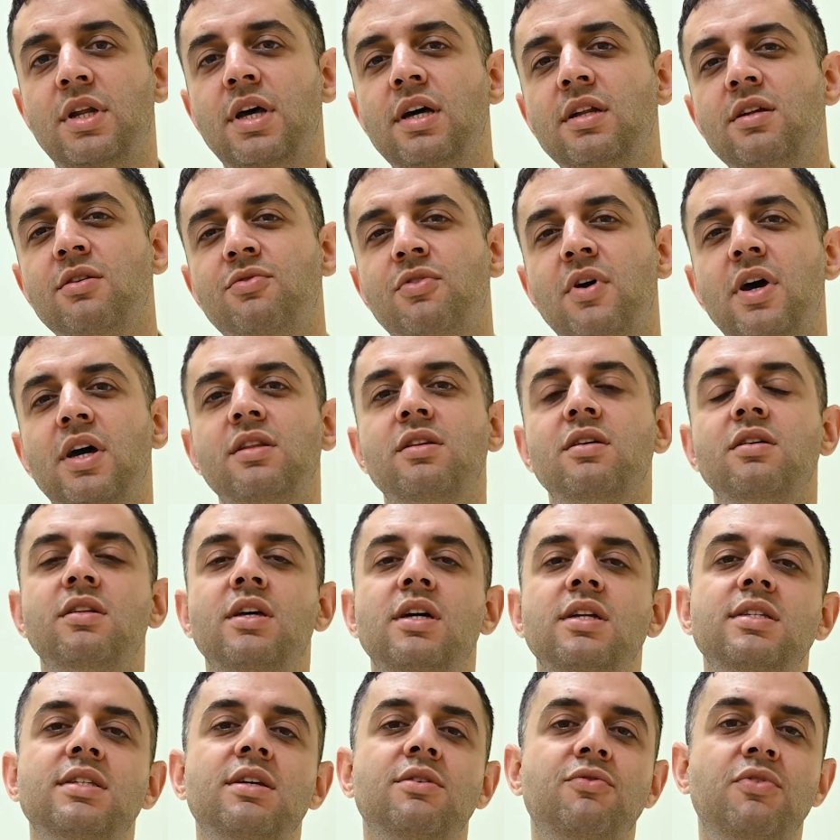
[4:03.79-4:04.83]
another factor
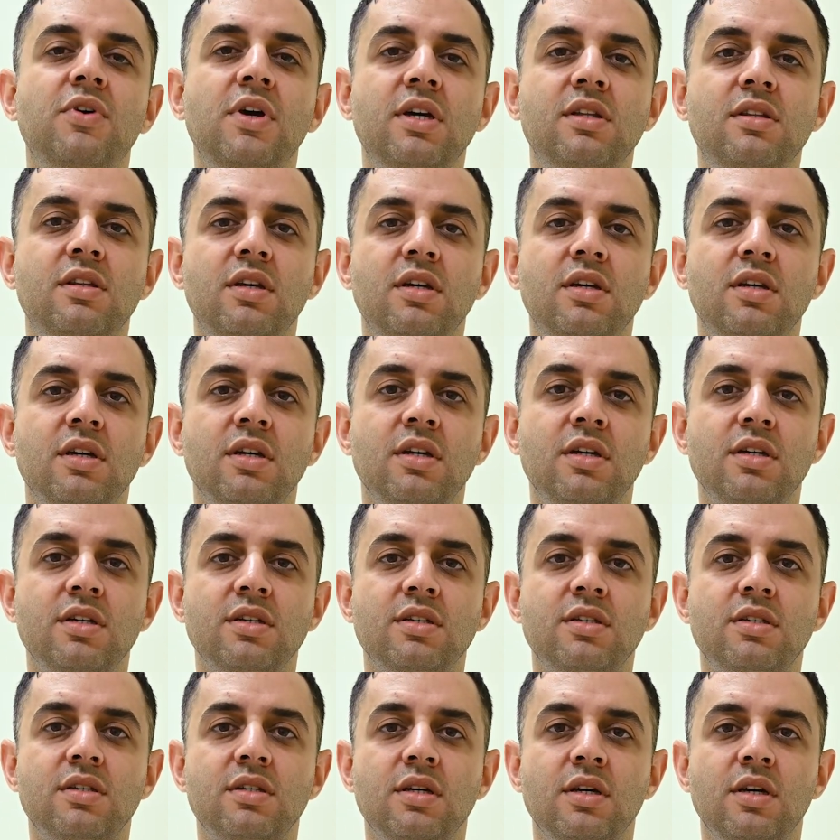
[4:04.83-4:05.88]
that's affecting
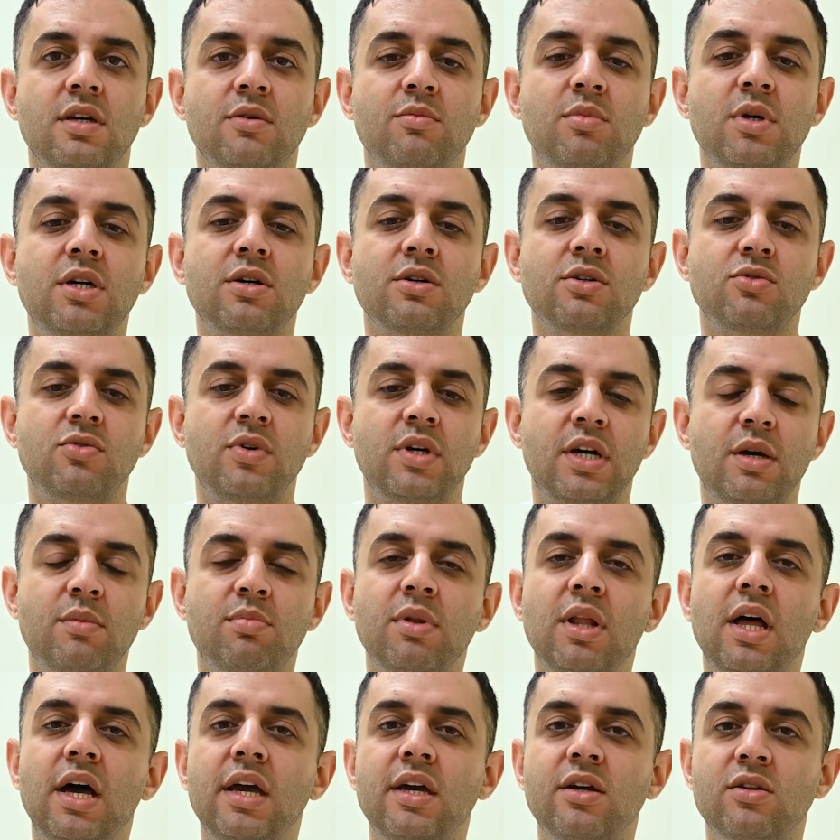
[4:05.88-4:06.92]
is uh, because we are
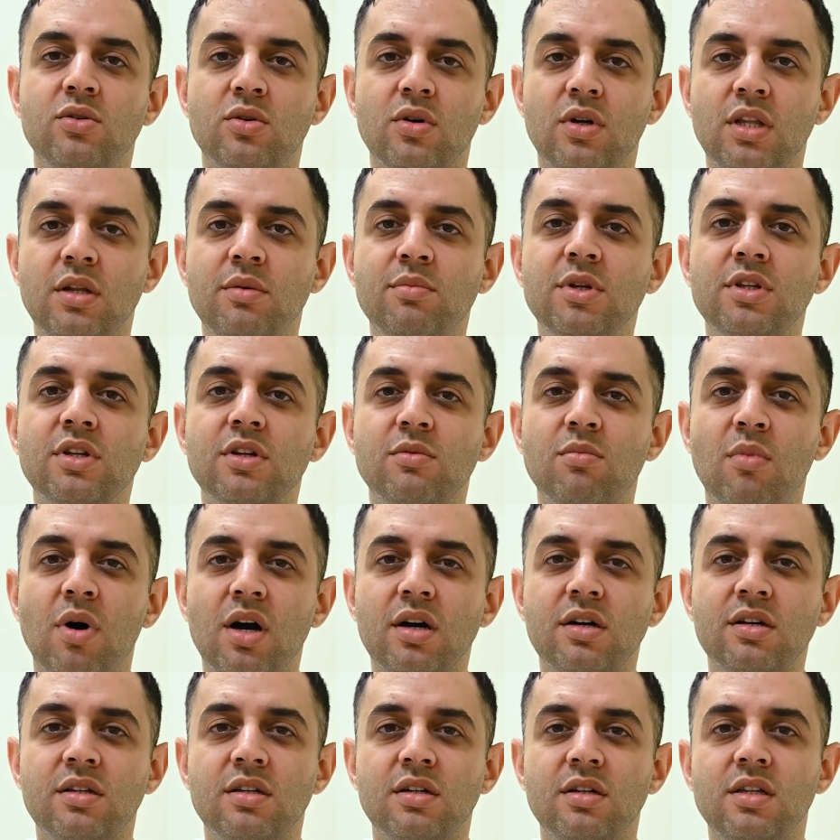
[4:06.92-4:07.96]
applying to a limited
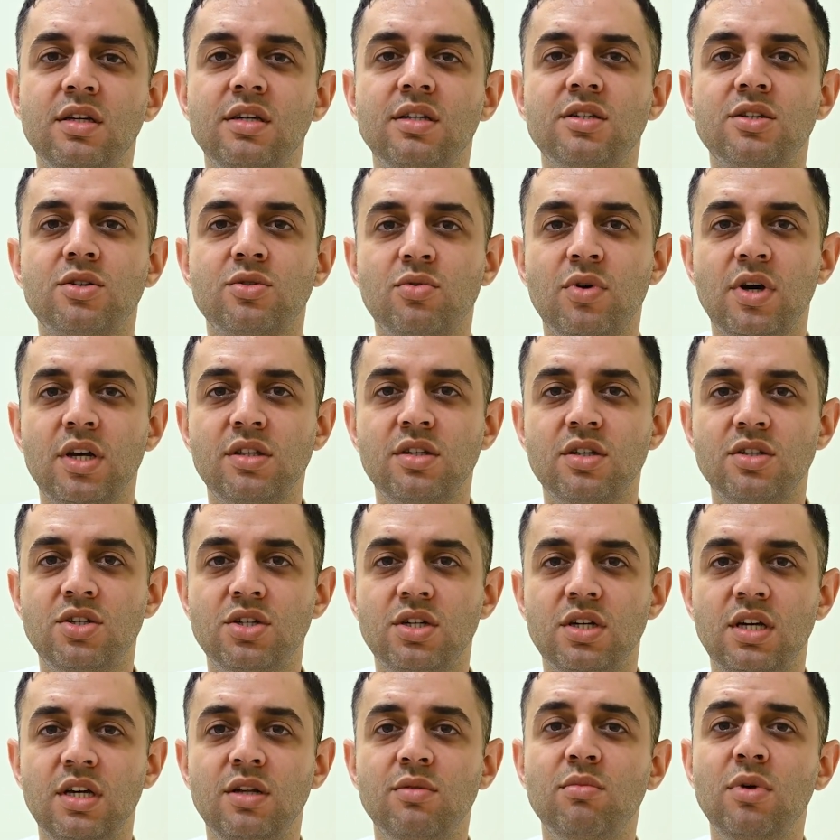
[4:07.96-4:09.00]
market release
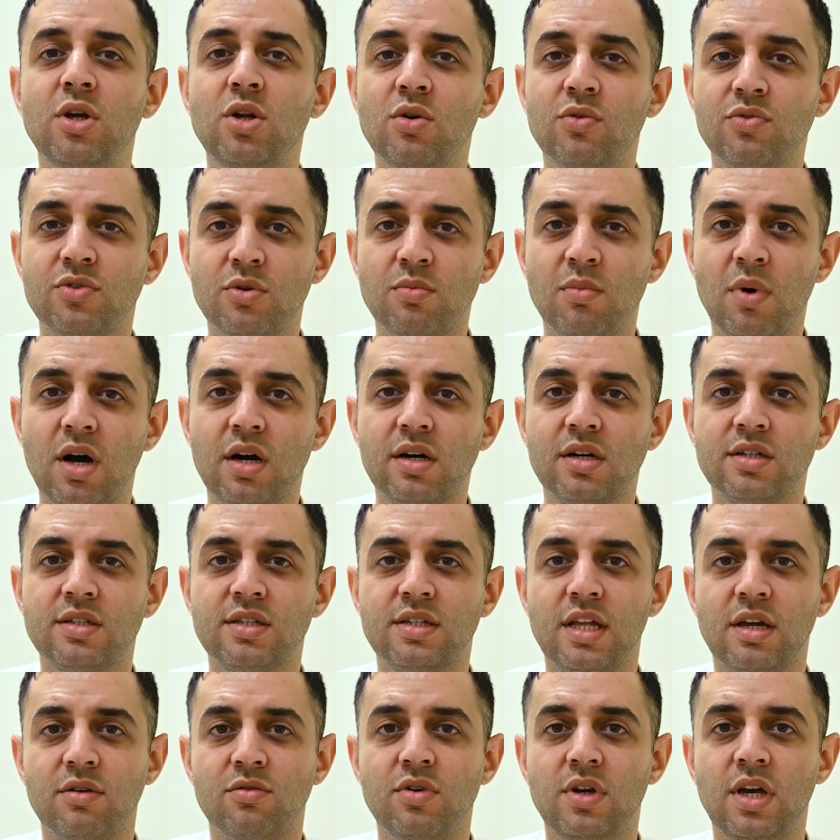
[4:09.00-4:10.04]
strategy in many of the
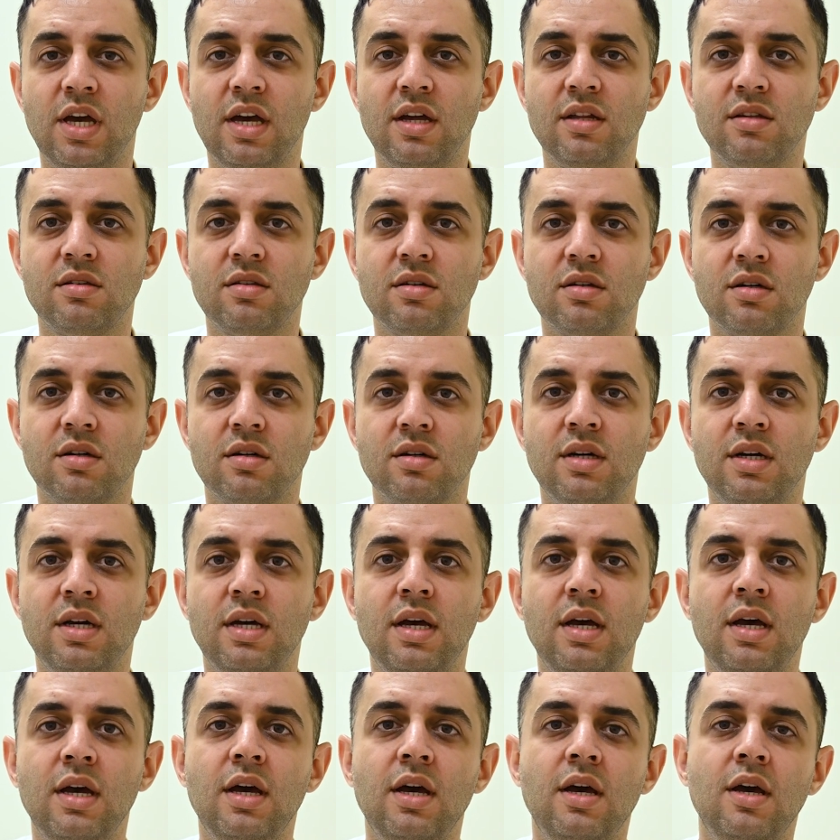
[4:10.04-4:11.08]
markets that we enter,
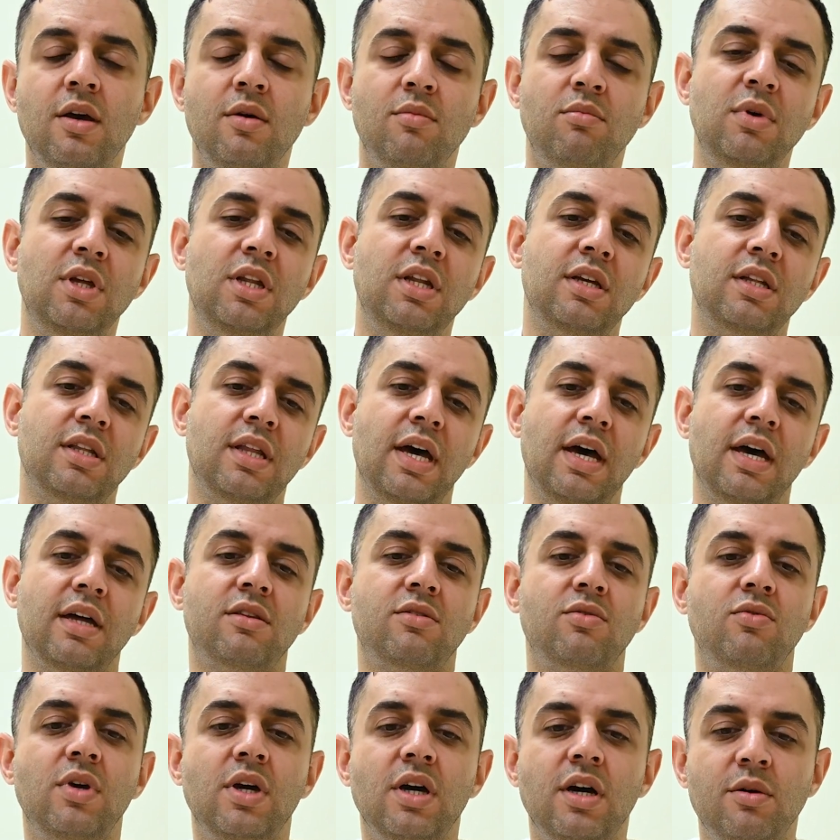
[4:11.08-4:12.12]
meaning
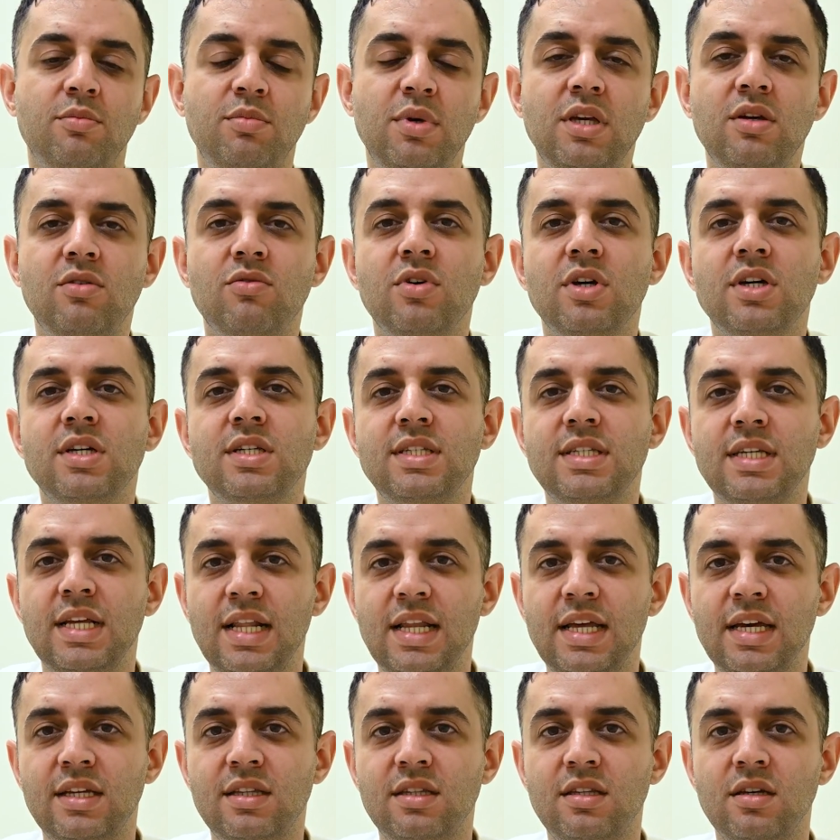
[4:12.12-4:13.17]
that we are being very
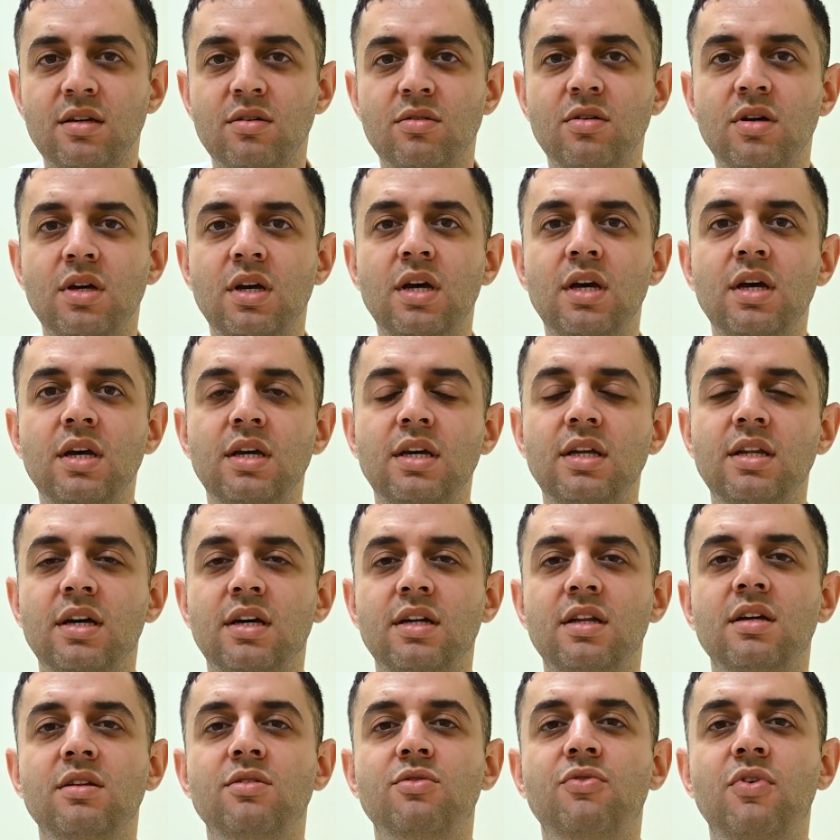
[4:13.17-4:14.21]
selective in
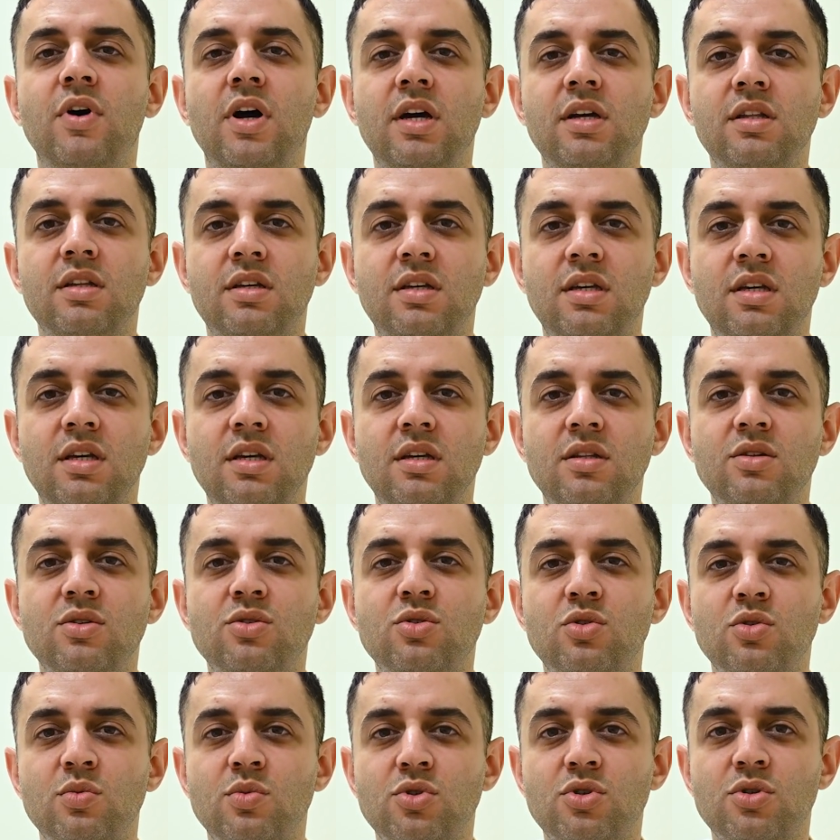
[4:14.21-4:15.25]
identifying the key
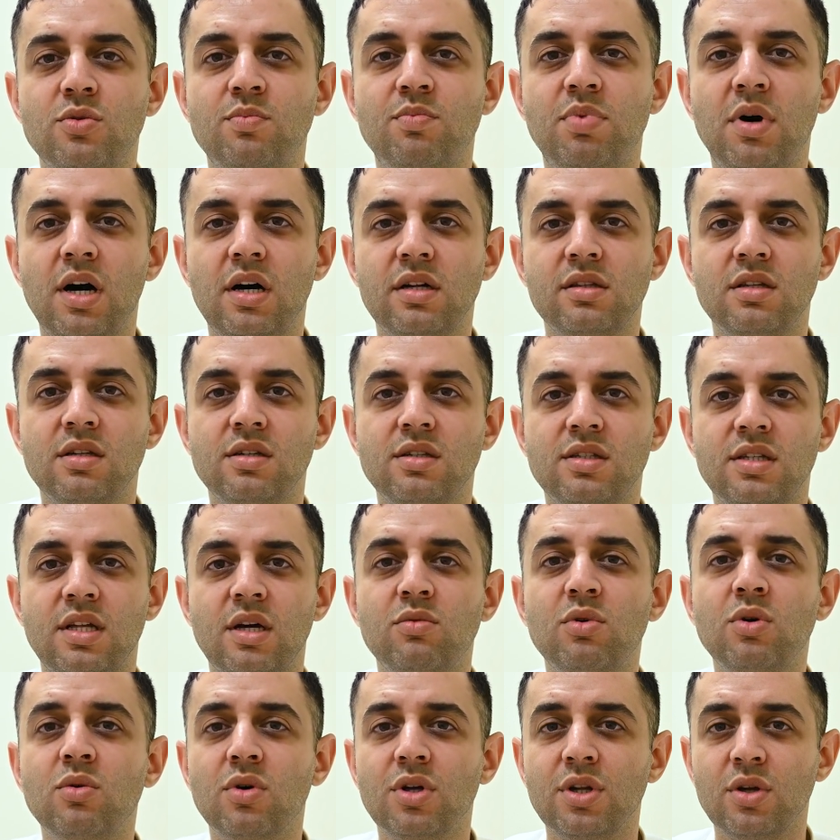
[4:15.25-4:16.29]
distribution partners
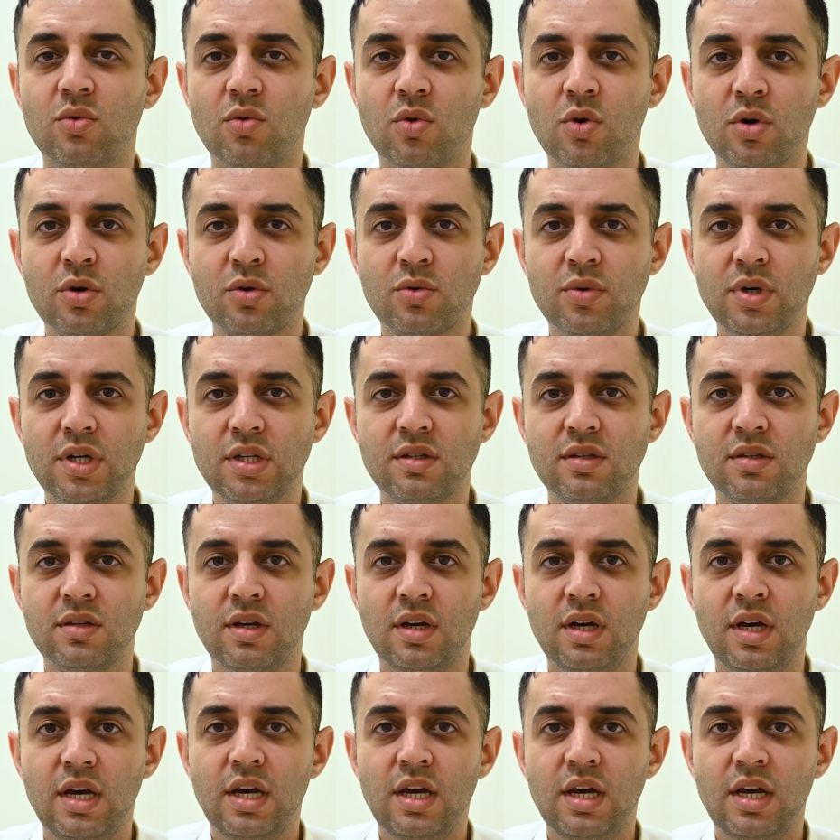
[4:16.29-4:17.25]
that we want to work with